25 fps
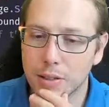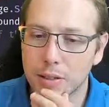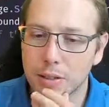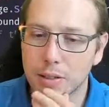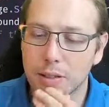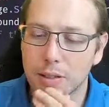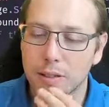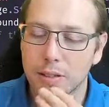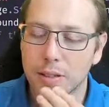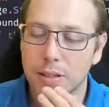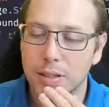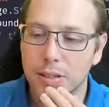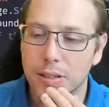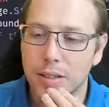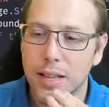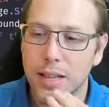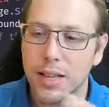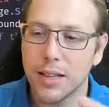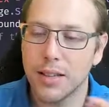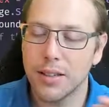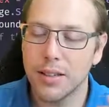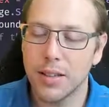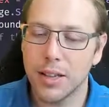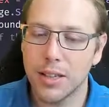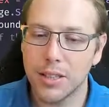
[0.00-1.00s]

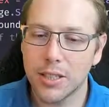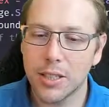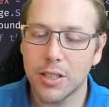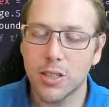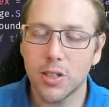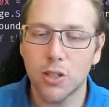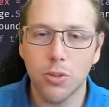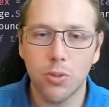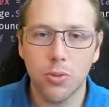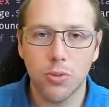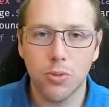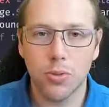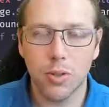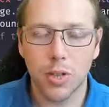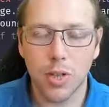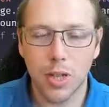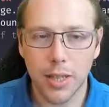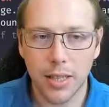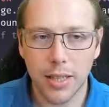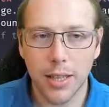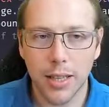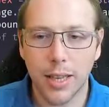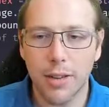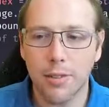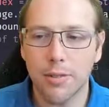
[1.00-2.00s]
lots of little
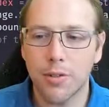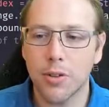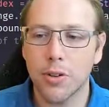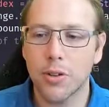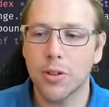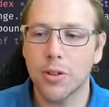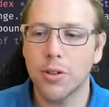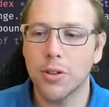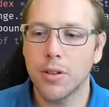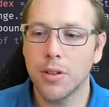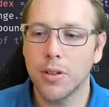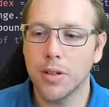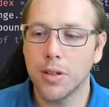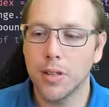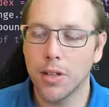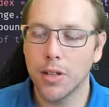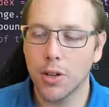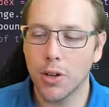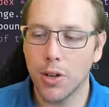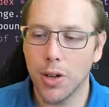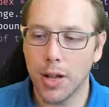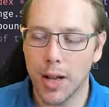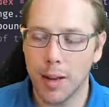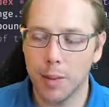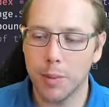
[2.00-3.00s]
clever
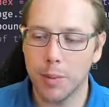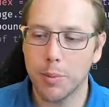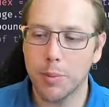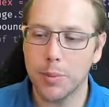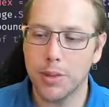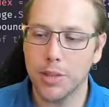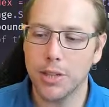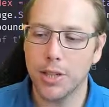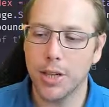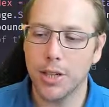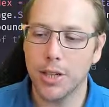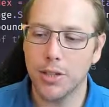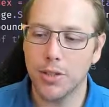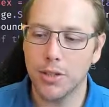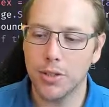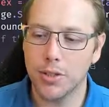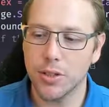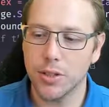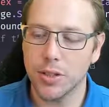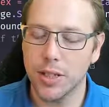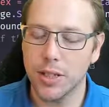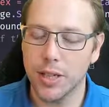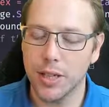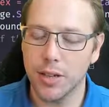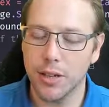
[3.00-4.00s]
little optimizations
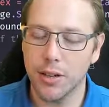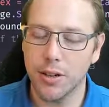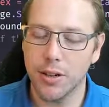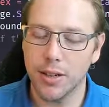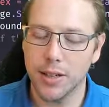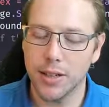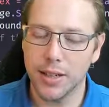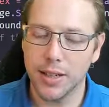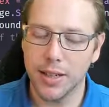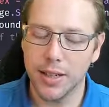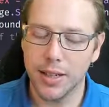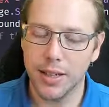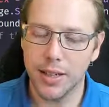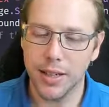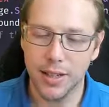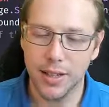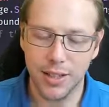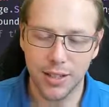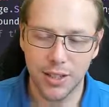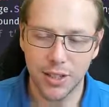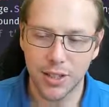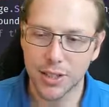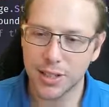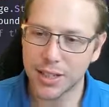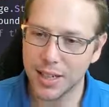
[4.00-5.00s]
in here, and it
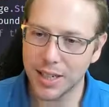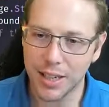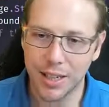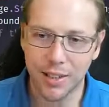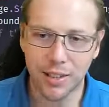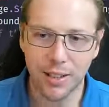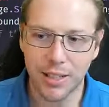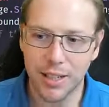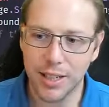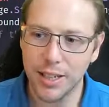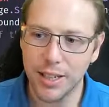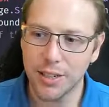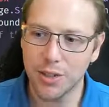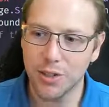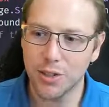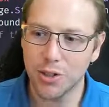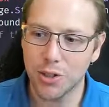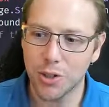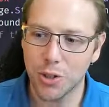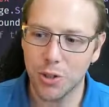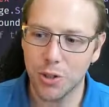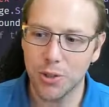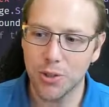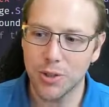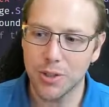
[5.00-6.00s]
just kind of again
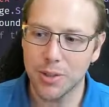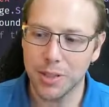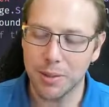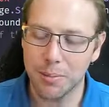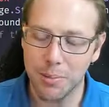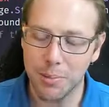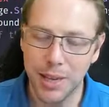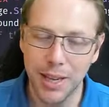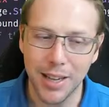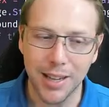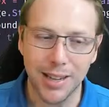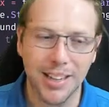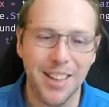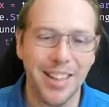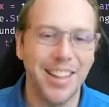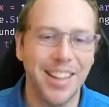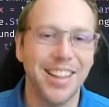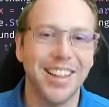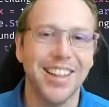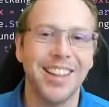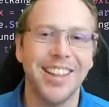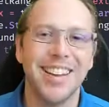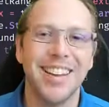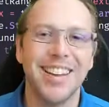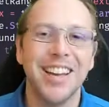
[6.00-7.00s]
shows like, man,
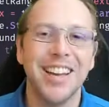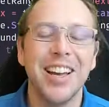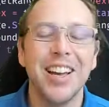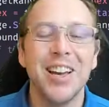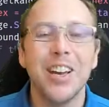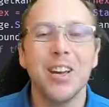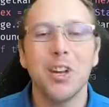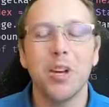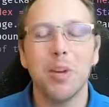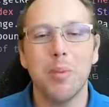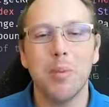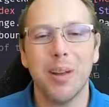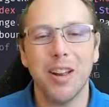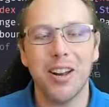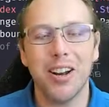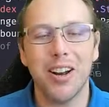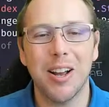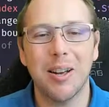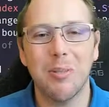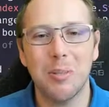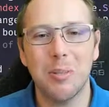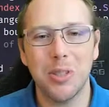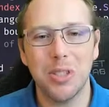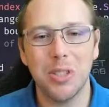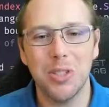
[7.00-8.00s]
no matter
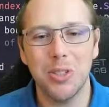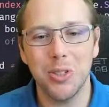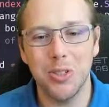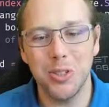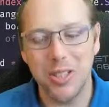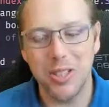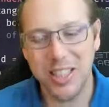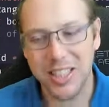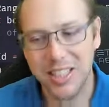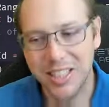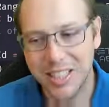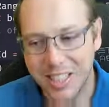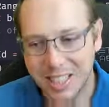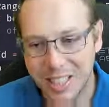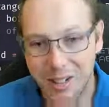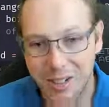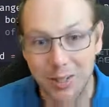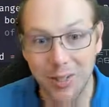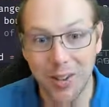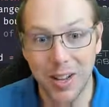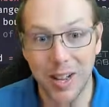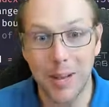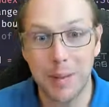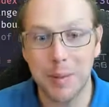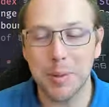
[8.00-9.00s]
how much you think like you've
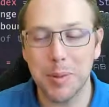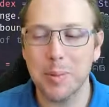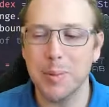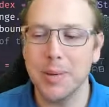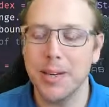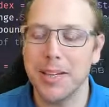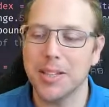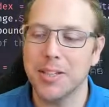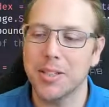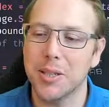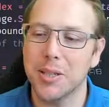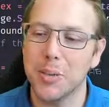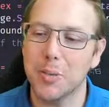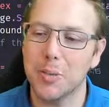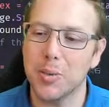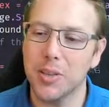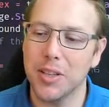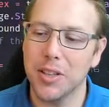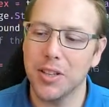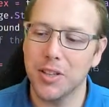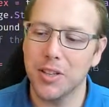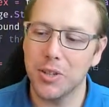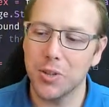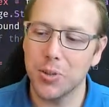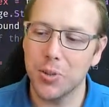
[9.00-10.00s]
optimized something,
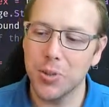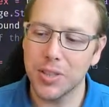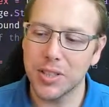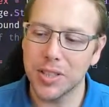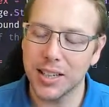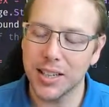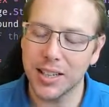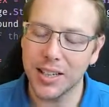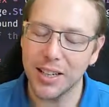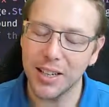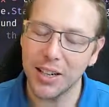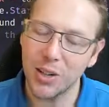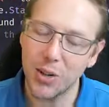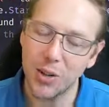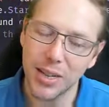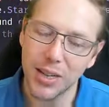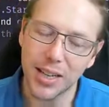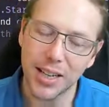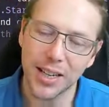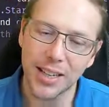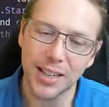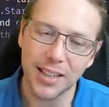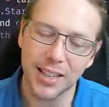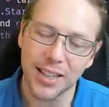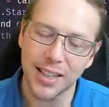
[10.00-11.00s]
there's always like, oh
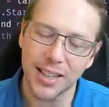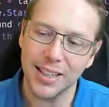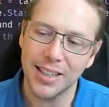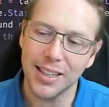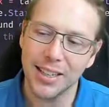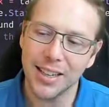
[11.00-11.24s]
yeah, like